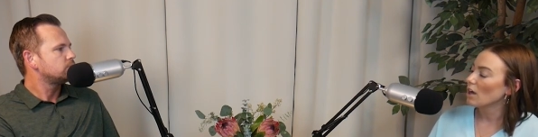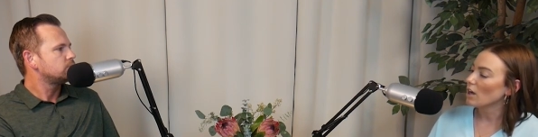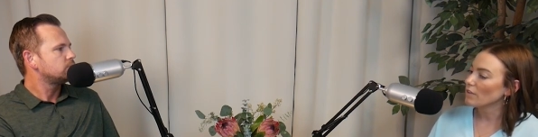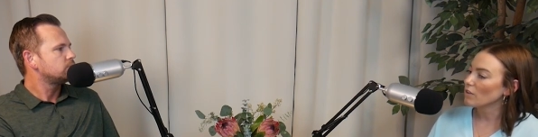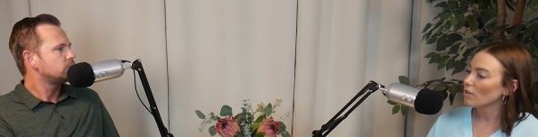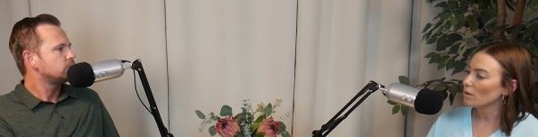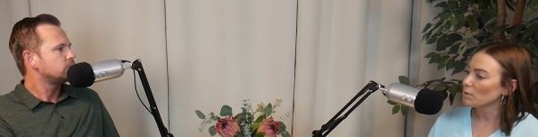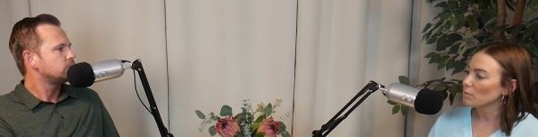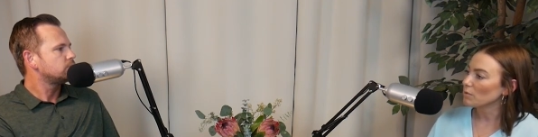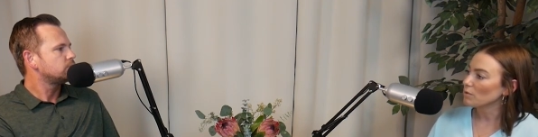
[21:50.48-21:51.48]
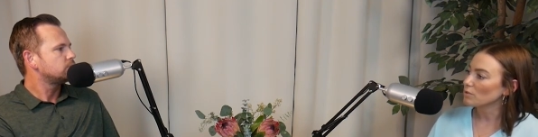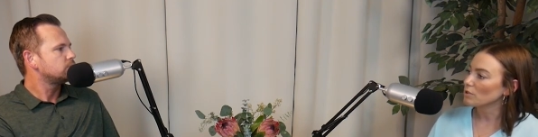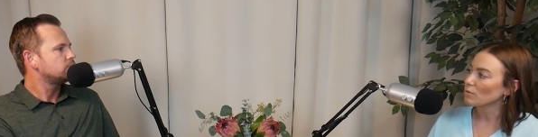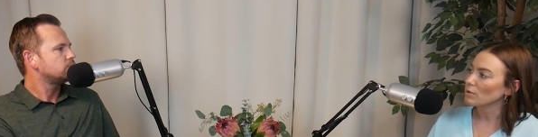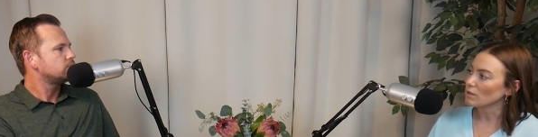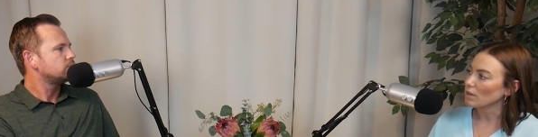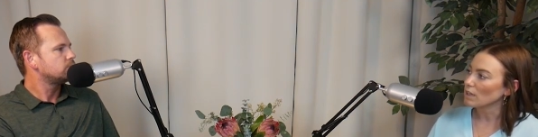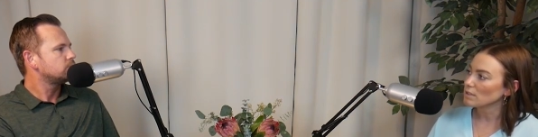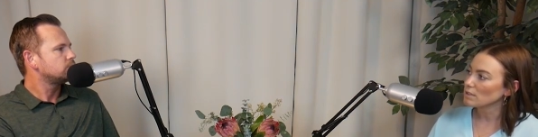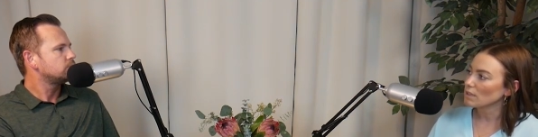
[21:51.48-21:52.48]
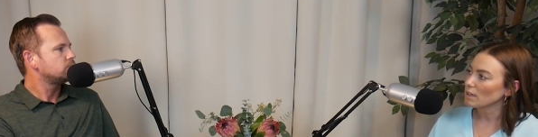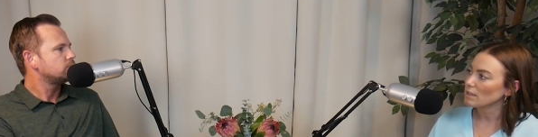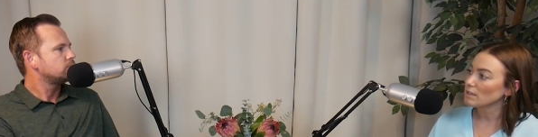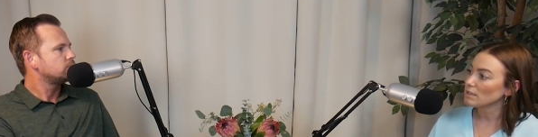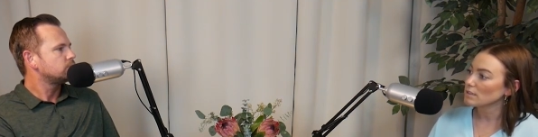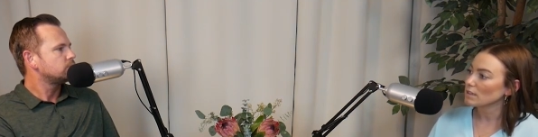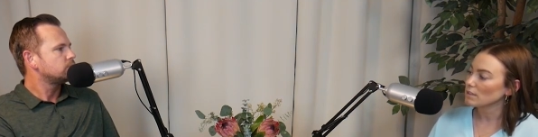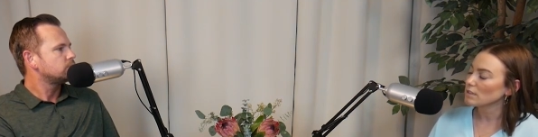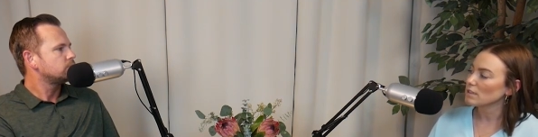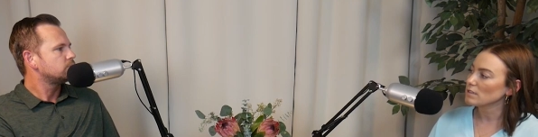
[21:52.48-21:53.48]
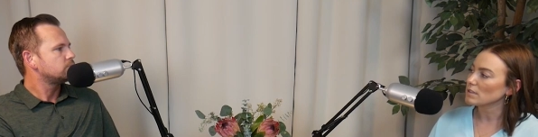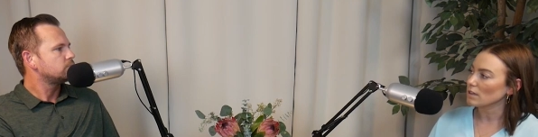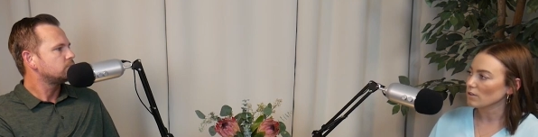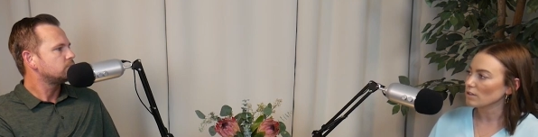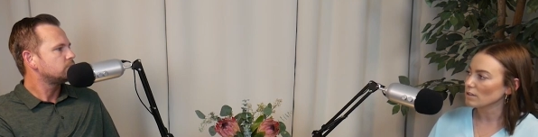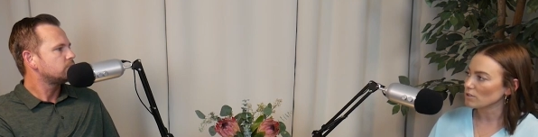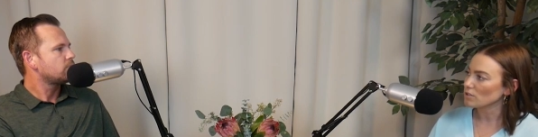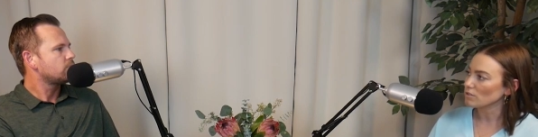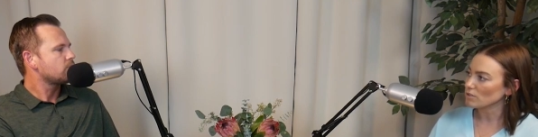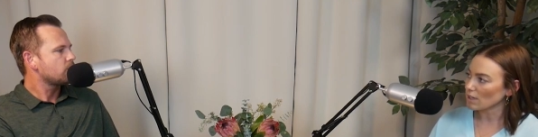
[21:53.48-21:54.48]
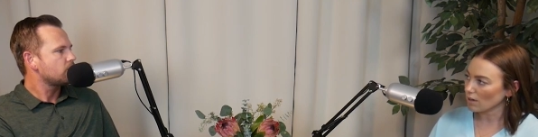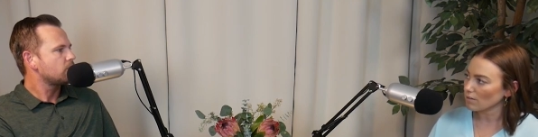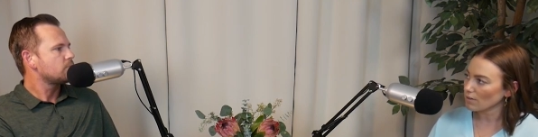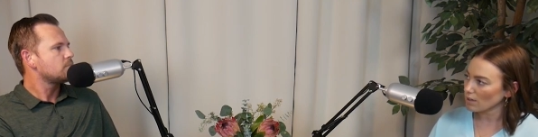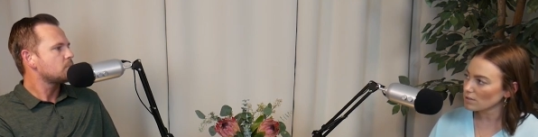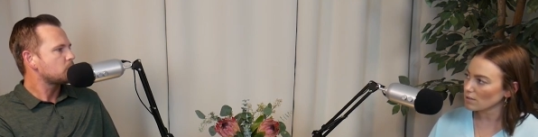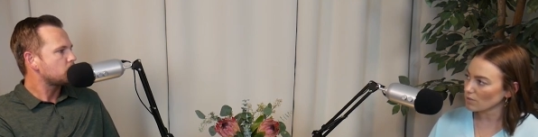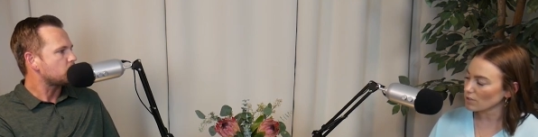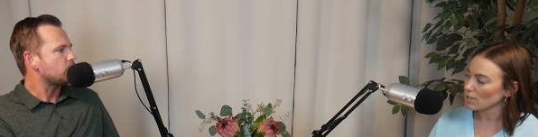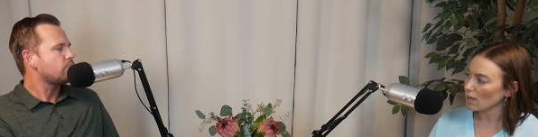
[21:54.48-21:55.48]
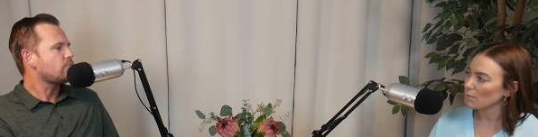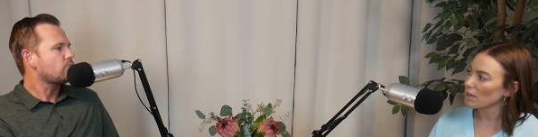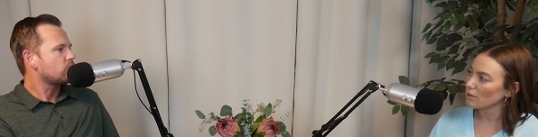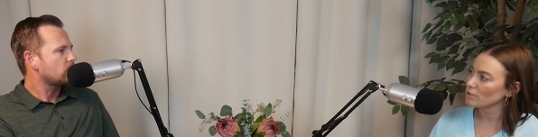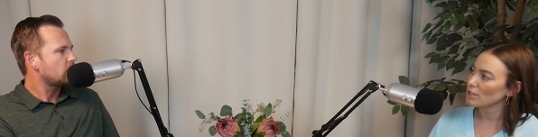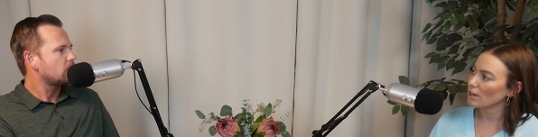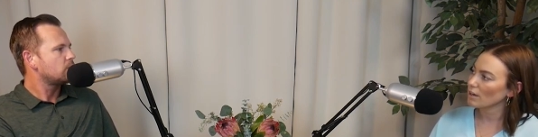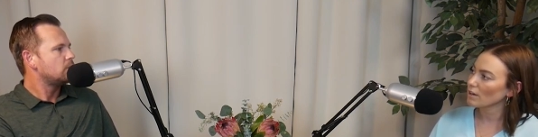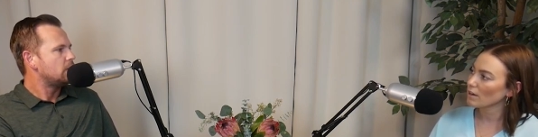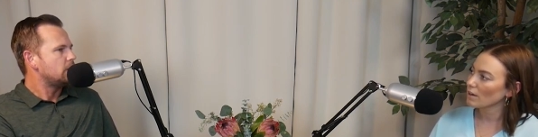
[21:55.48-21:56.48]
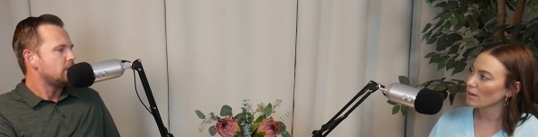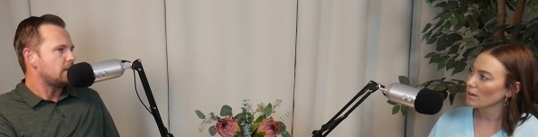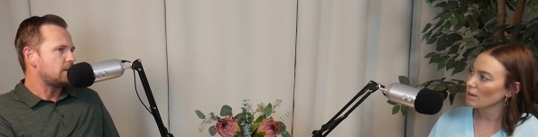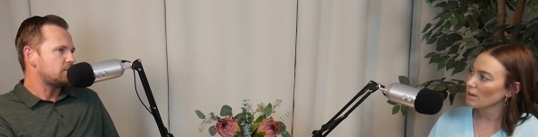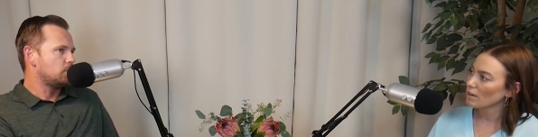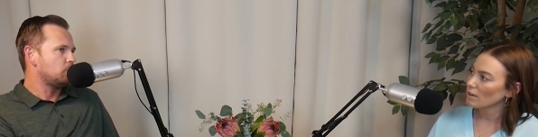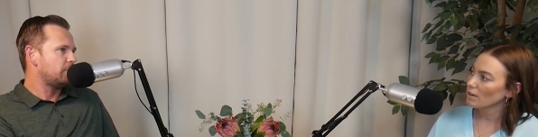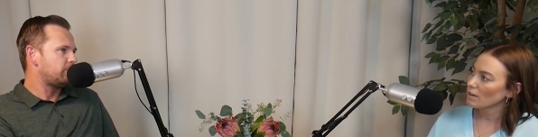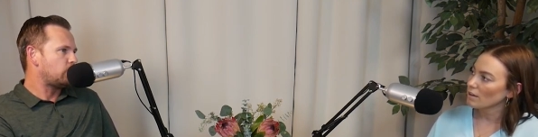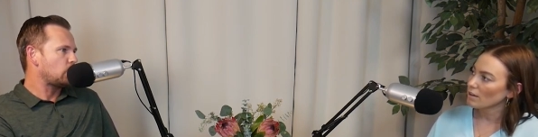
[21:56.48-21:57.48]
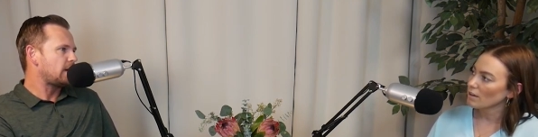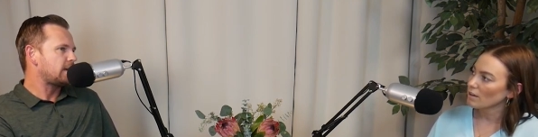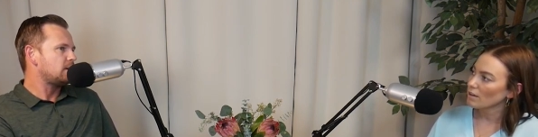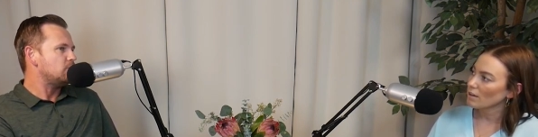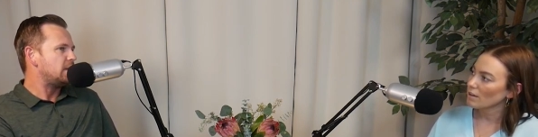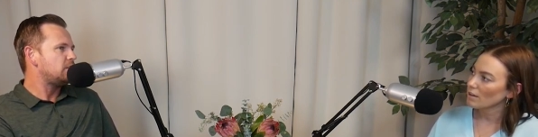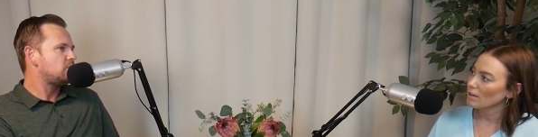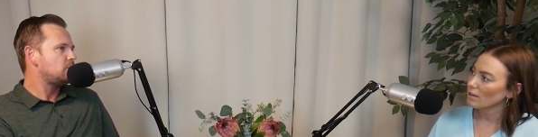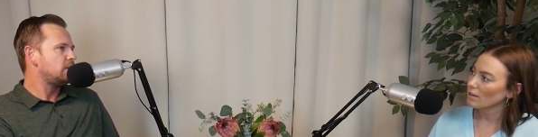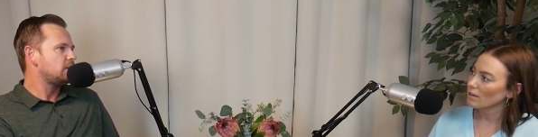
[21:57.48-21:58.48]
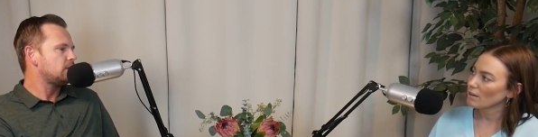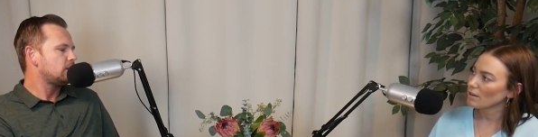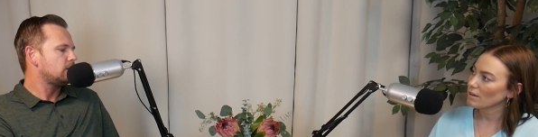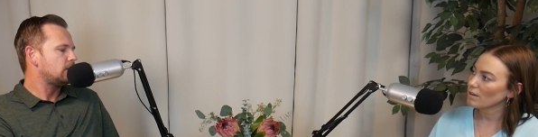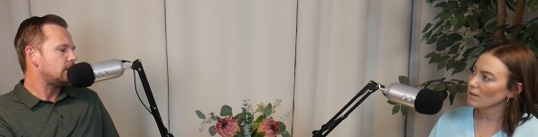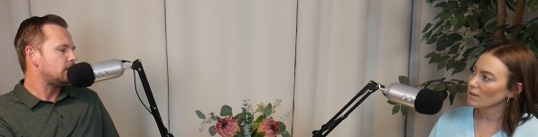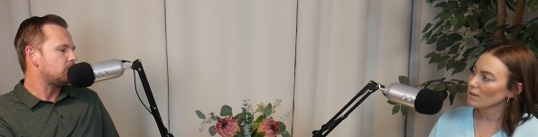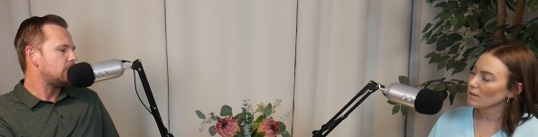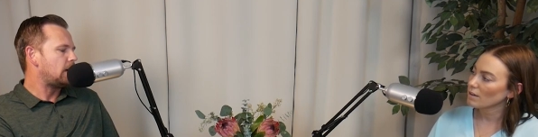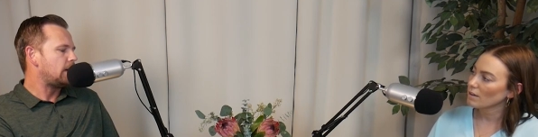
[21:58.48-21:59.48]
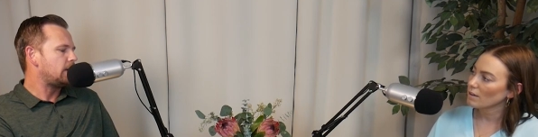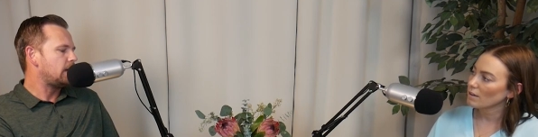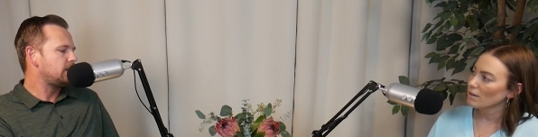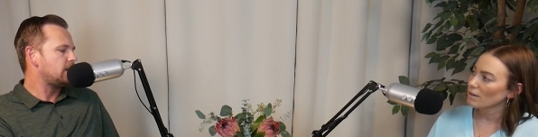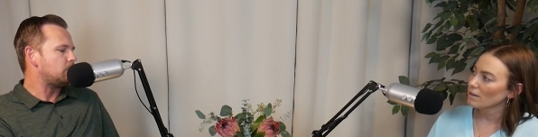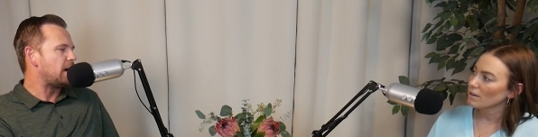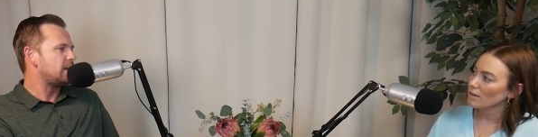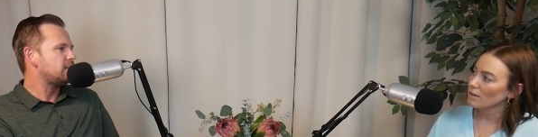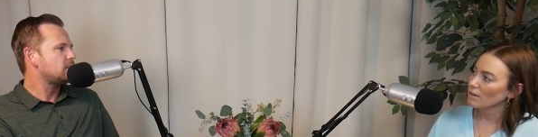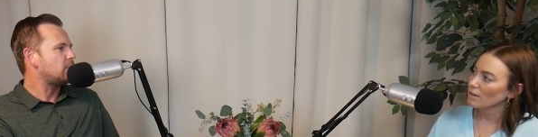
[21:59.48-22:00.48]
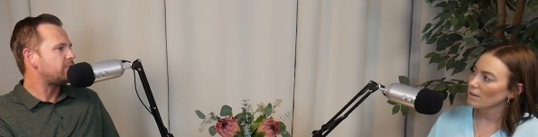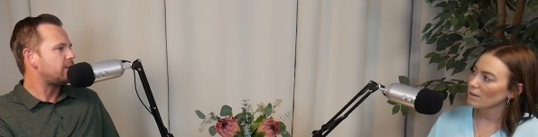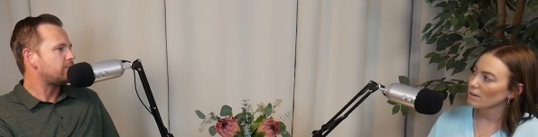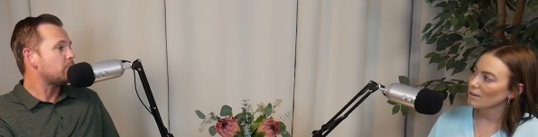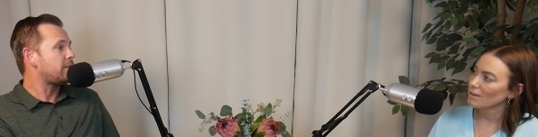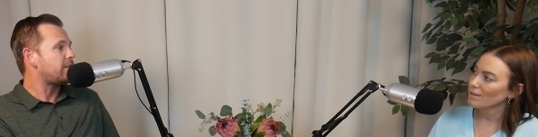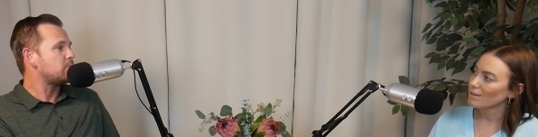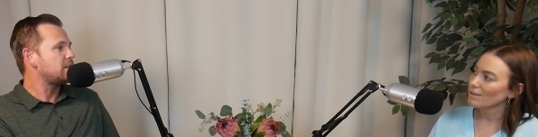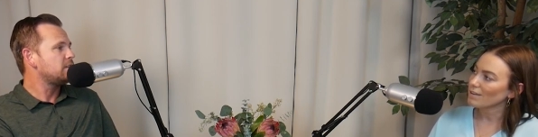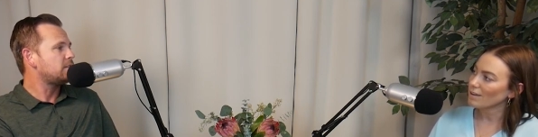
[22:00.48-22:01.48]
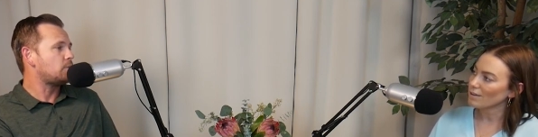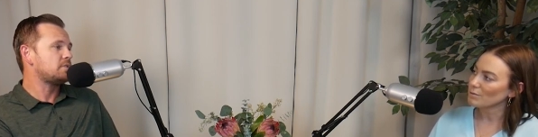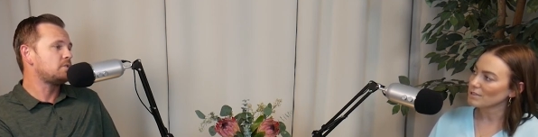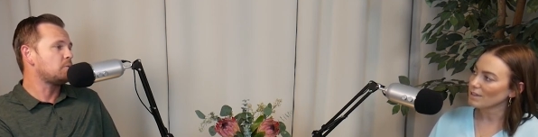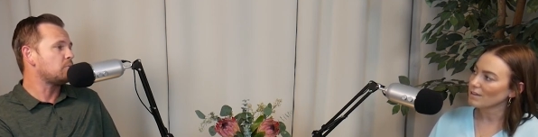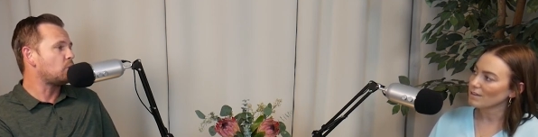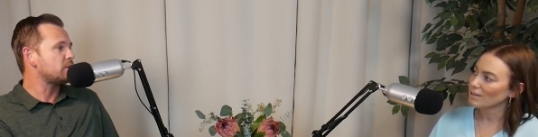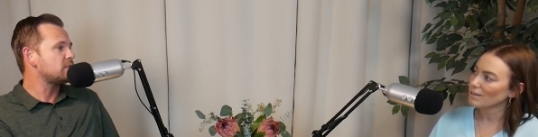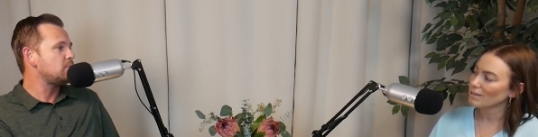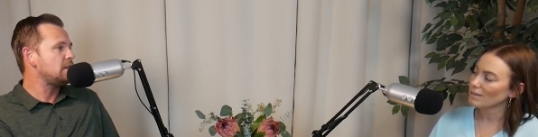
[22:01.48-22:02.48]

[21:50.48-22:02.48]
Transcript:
Speaker 1: think a lot of people don't realize that it is it's it is another additional sacrifice of your mm-hmm. time and energy.
Speaker 2: Yeah. So before I committed to it, um, I had to get buy-in to my fa- from my family. 100%. That was super important to me.